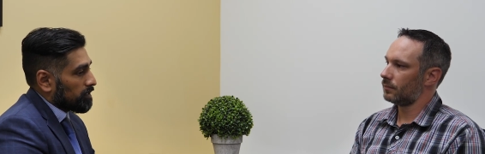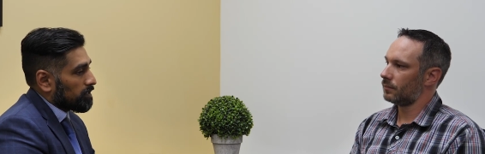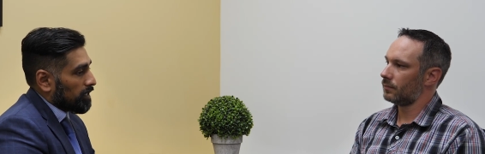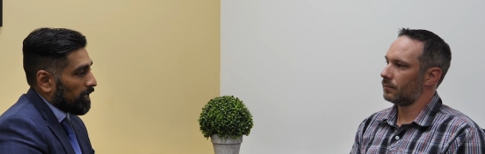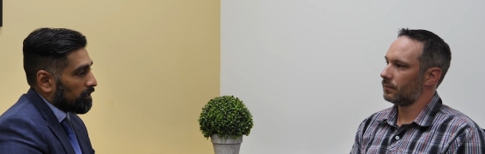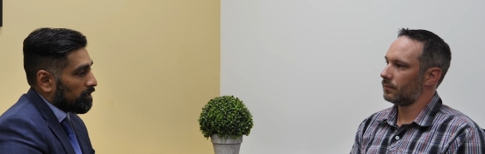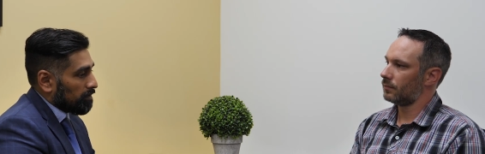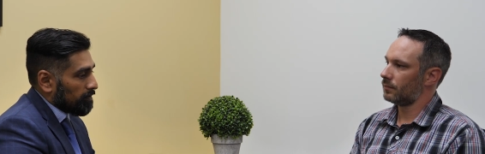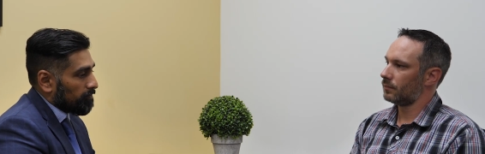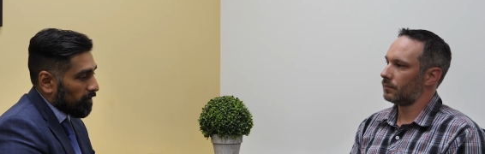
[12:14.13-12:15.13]
Speaker 1: is that you
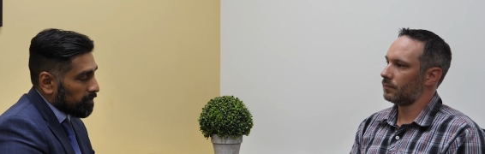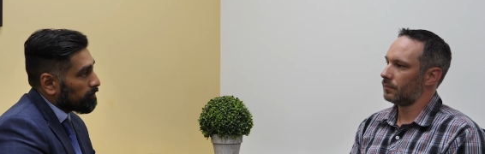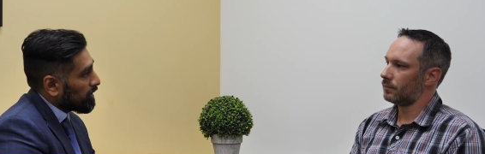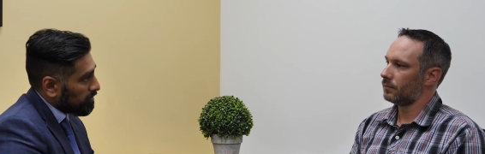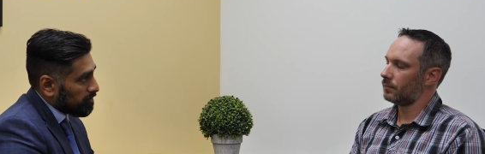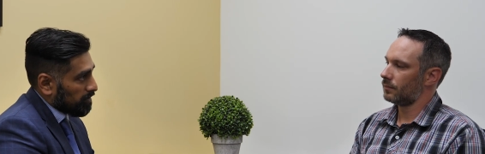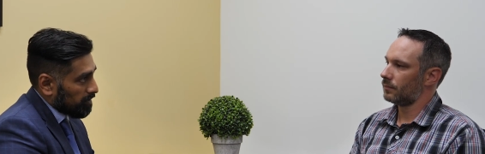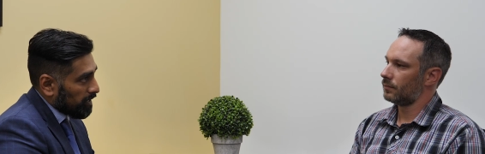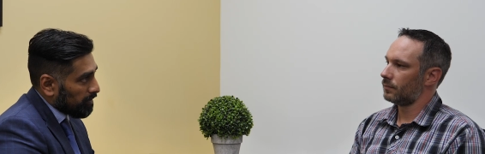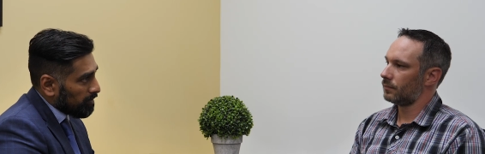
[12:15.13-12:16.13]
know the fundamentals are
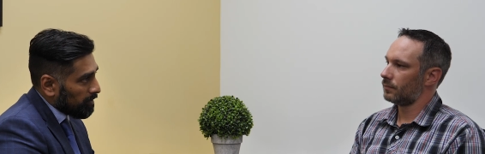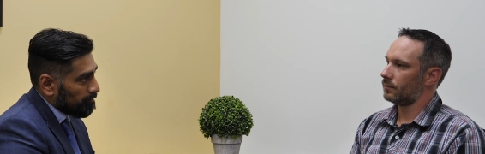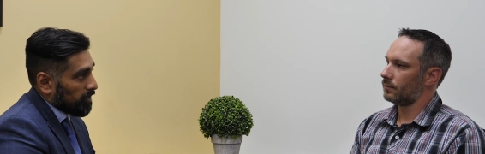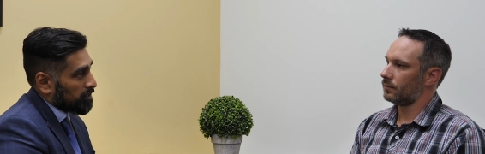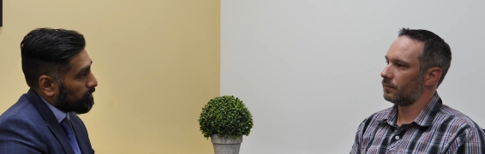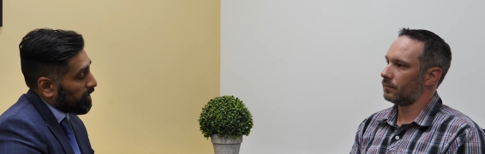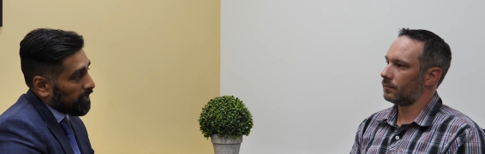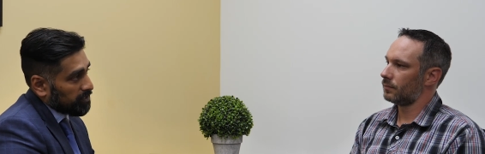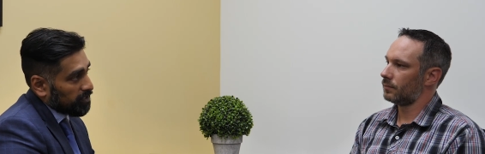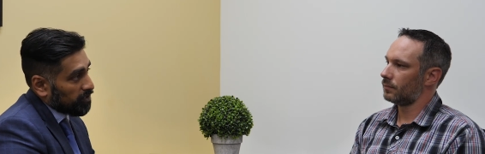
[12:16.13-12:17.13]
there. It's about
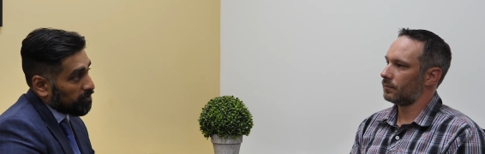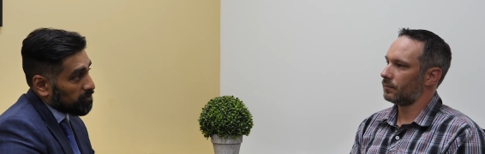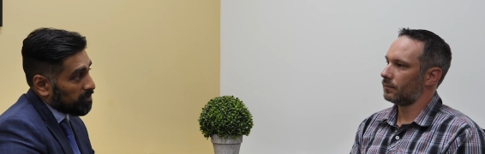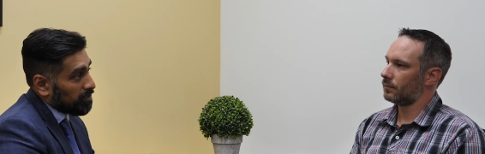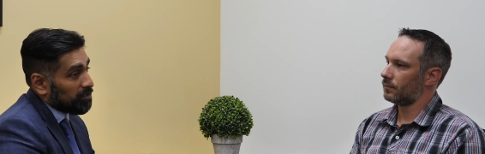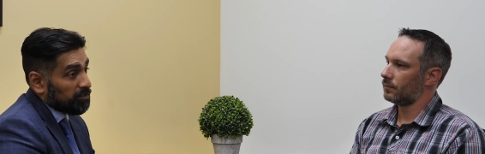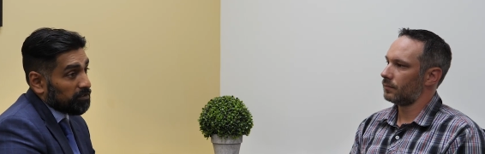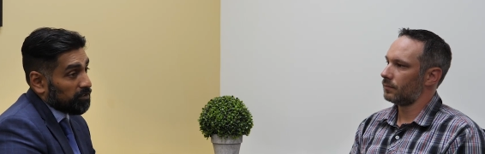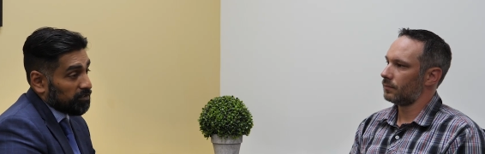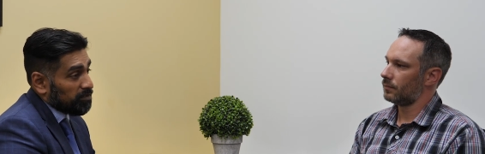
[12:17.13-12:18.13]
execution
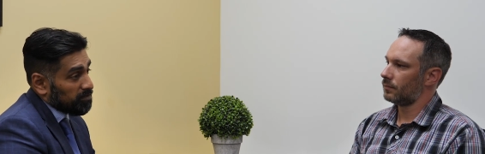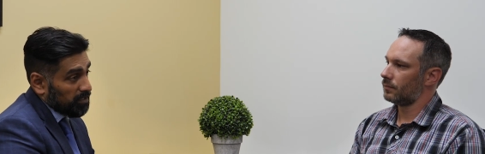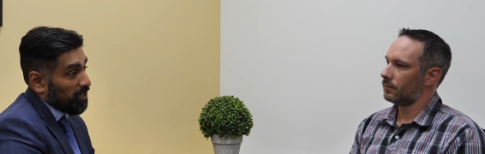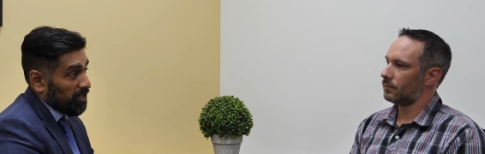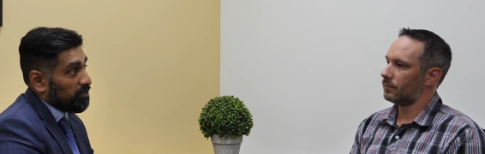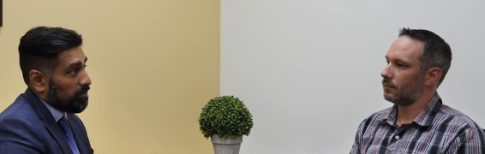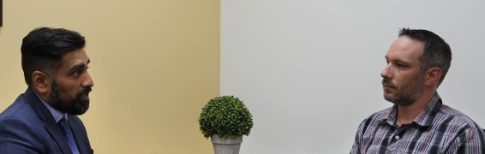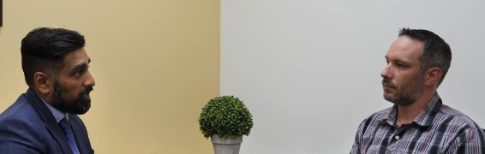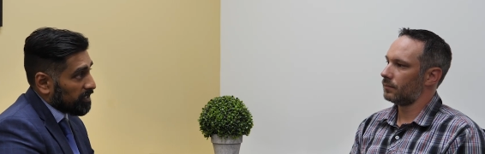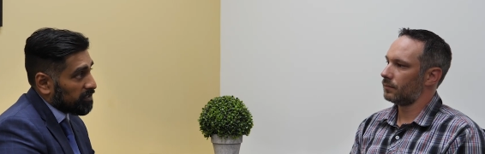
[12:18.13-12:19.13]
and good news. I know
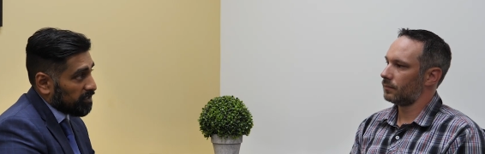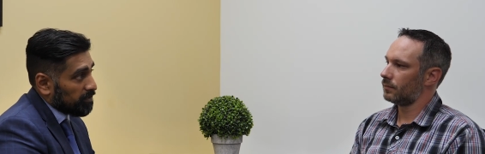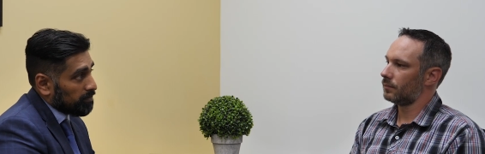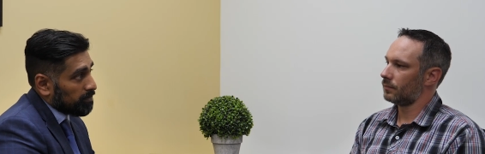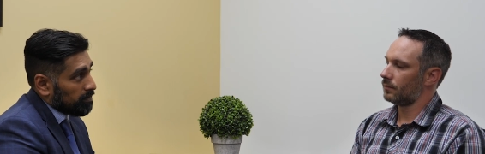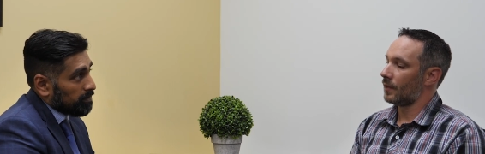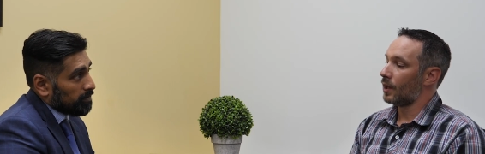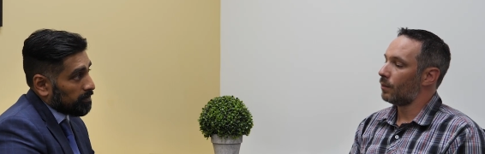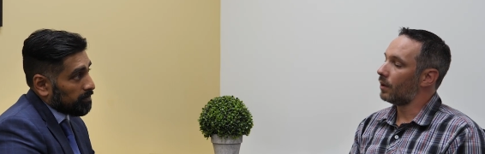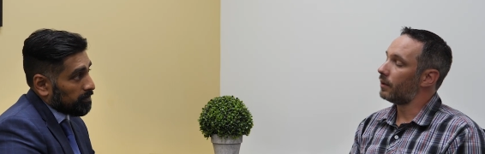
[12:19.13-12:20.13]
how to execute.
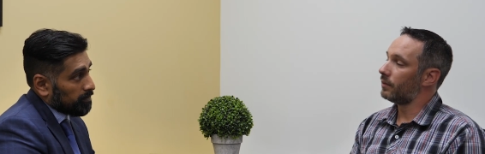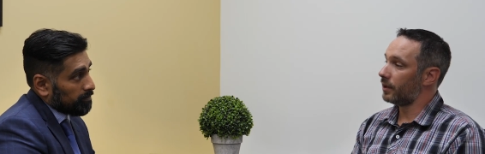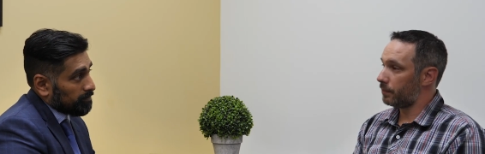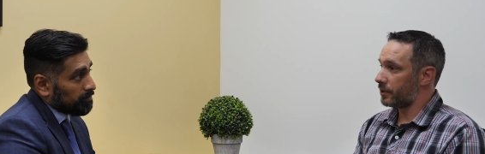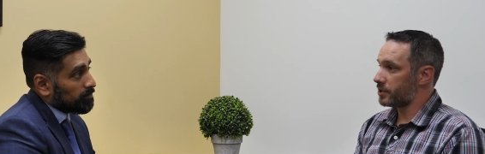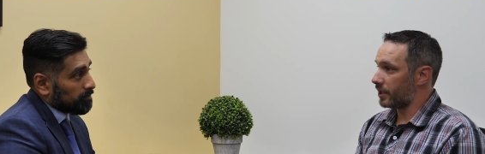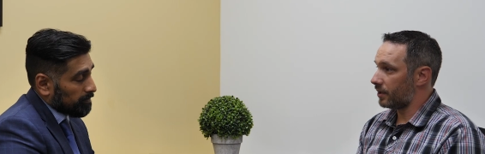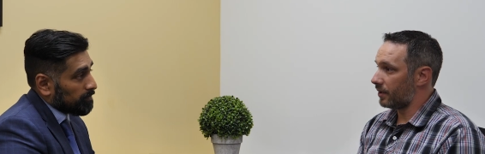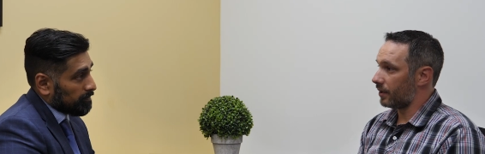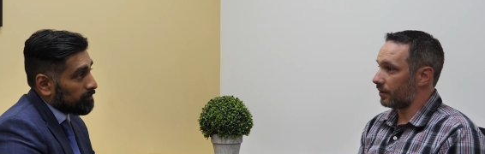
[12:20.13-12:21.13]
Speaker 2: Well, I really appreciate
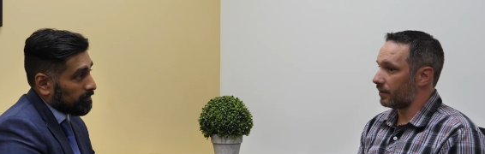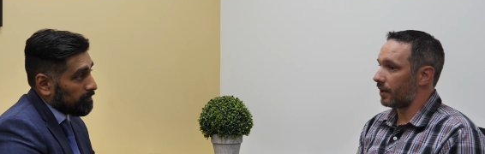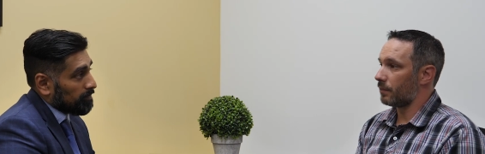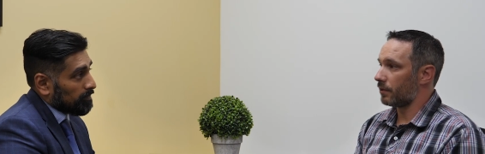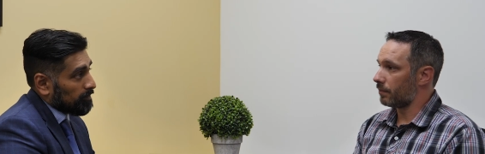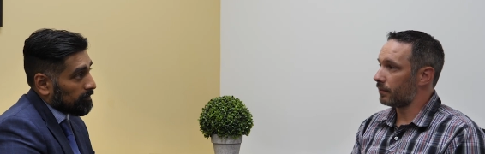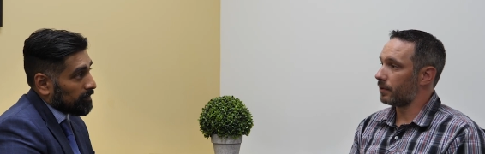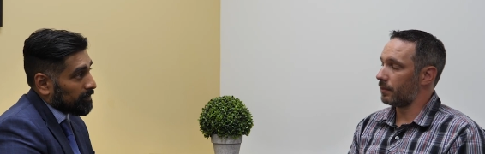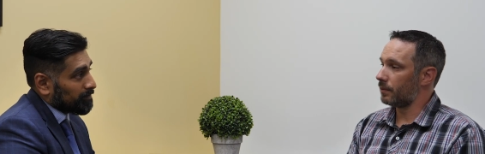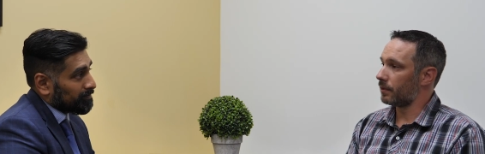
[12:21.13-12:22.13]
you taking the time with,
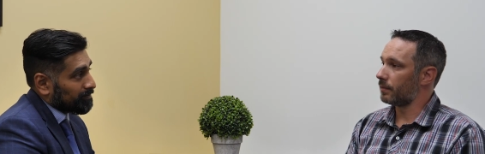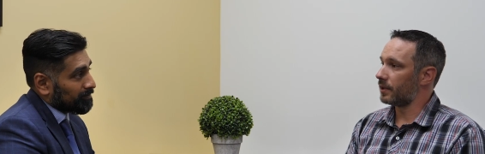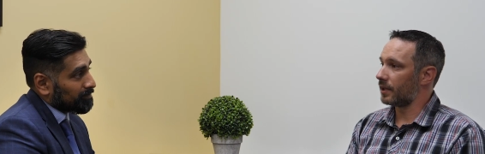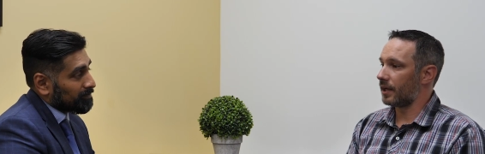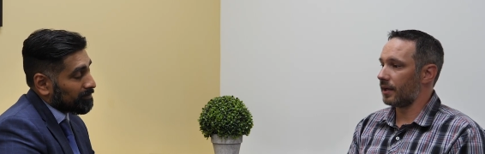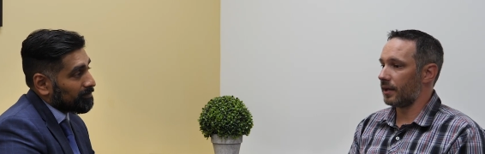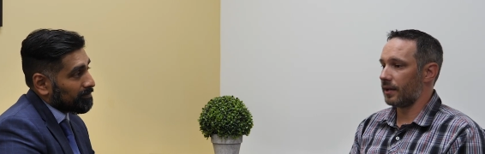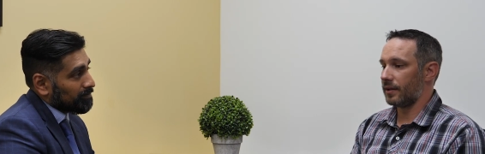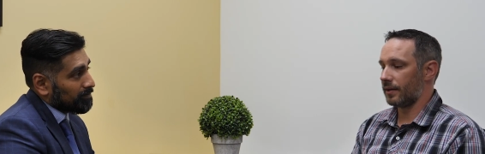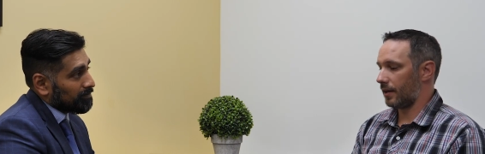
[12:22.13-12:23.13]
to meet with me today,
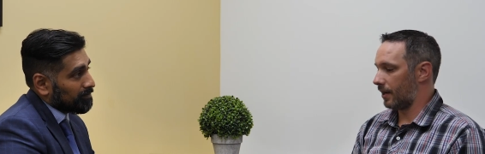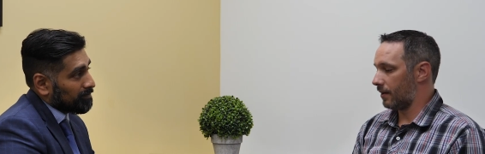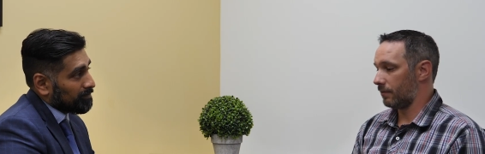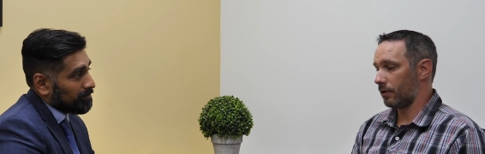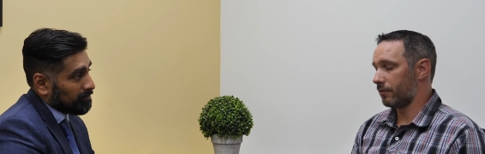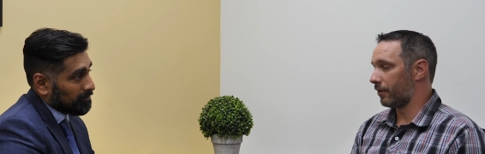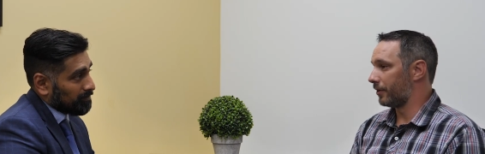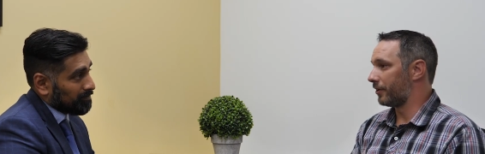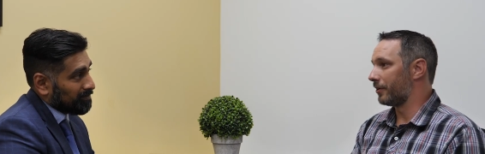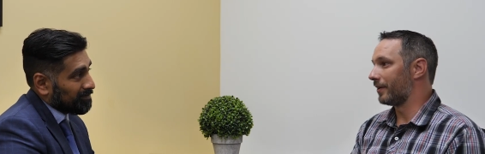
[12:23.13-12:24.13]
and uh, look
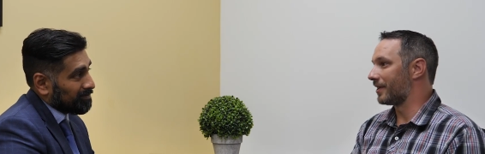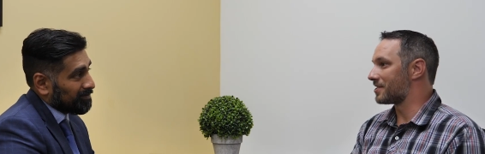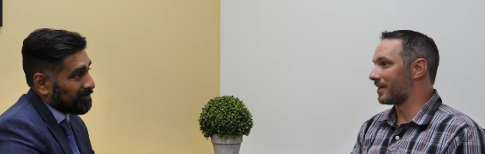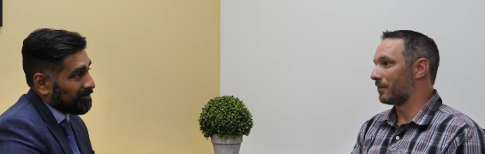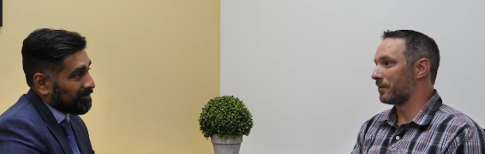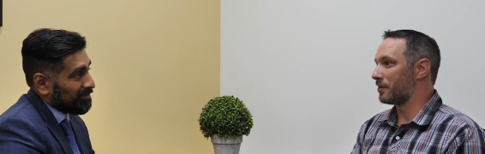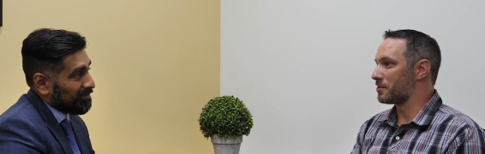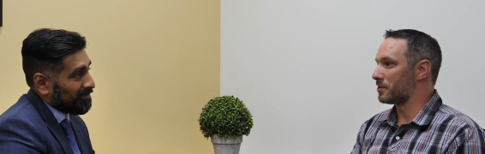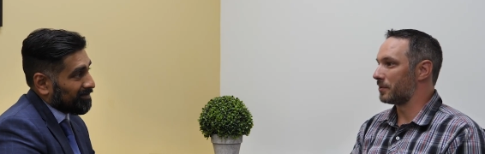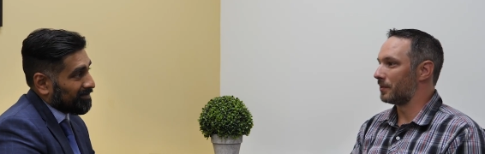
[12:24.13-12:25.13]
forward to doing this again with you
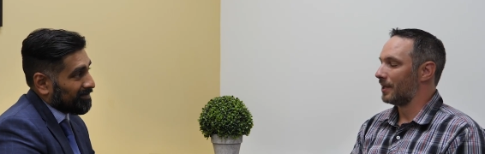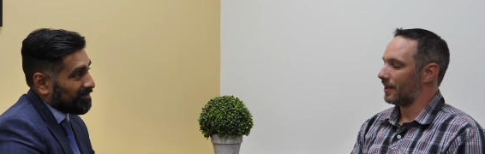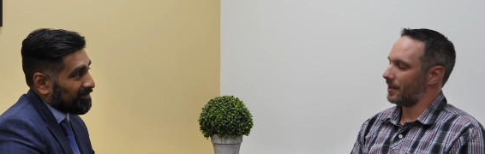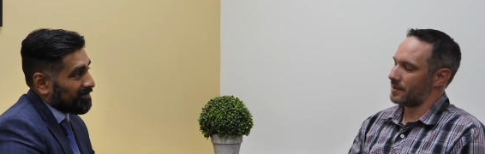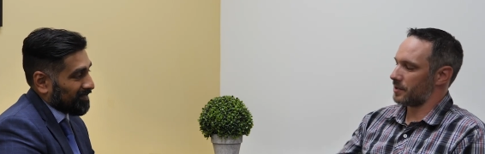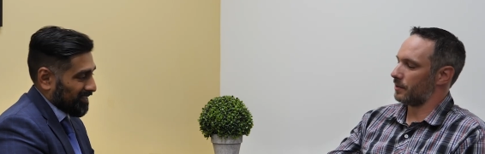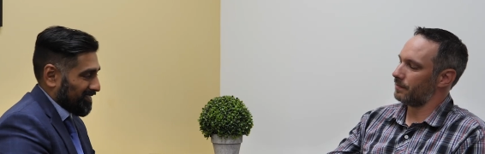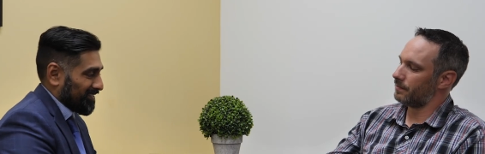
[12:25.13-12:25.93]
soon. So